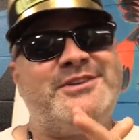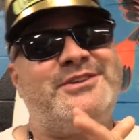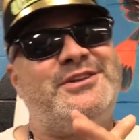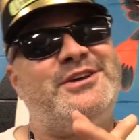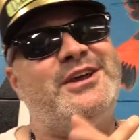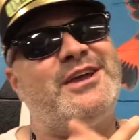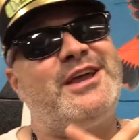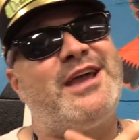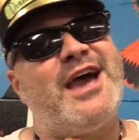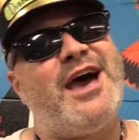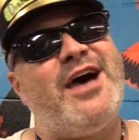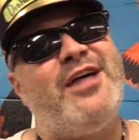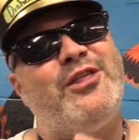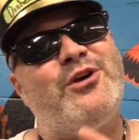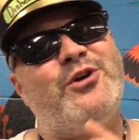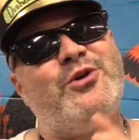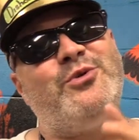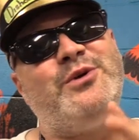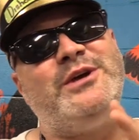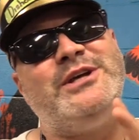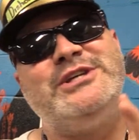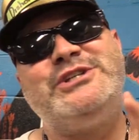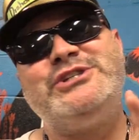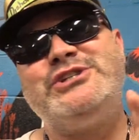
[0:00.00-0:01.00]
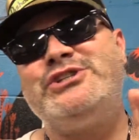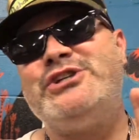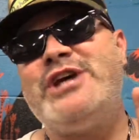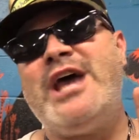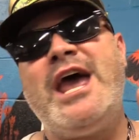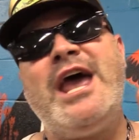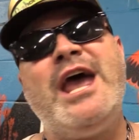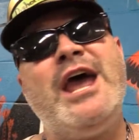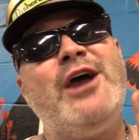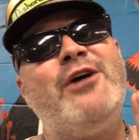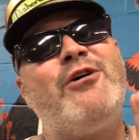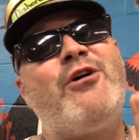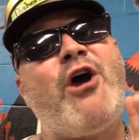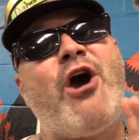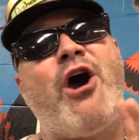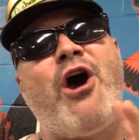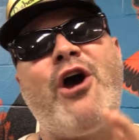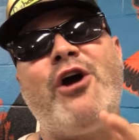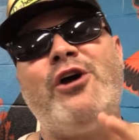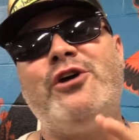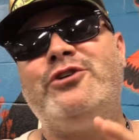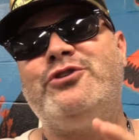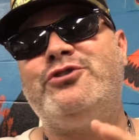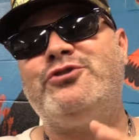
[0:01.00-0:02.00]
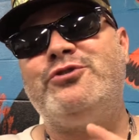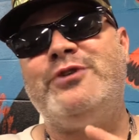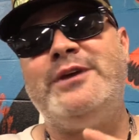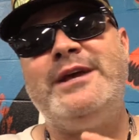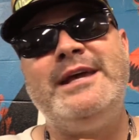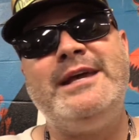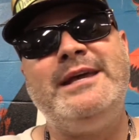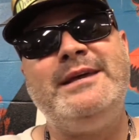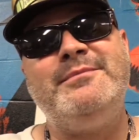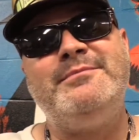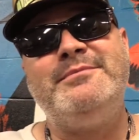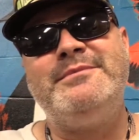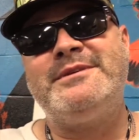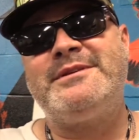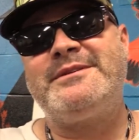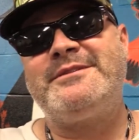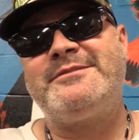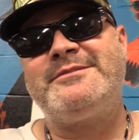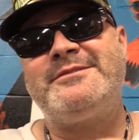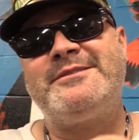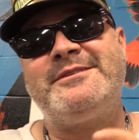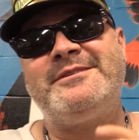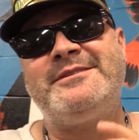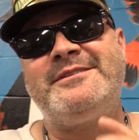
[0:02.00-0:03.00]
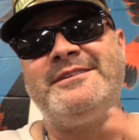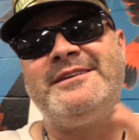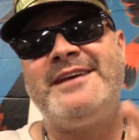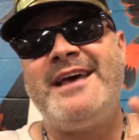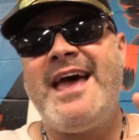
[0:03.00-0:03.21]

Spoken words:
Together we share our dreams,